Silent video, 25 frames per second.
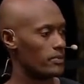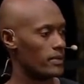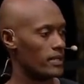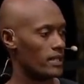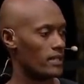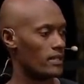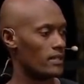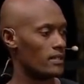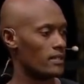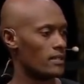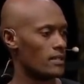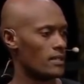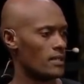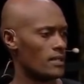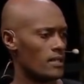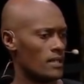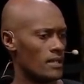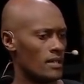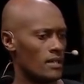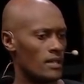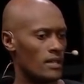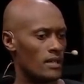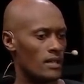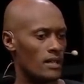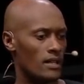But
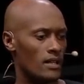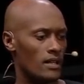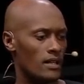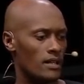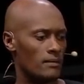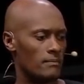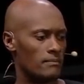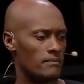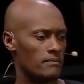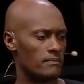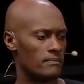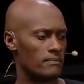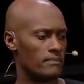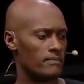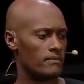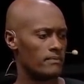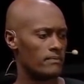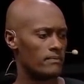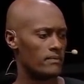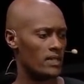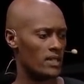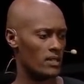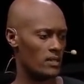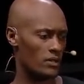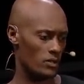um,
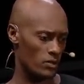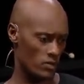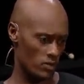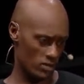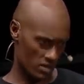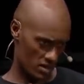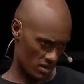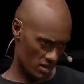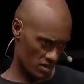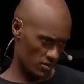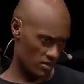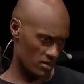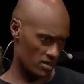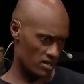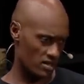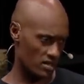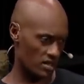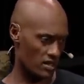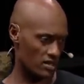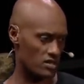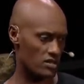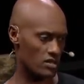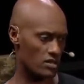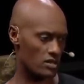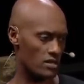it, it was it was
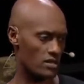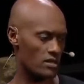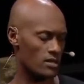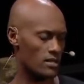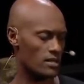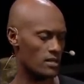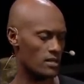such a,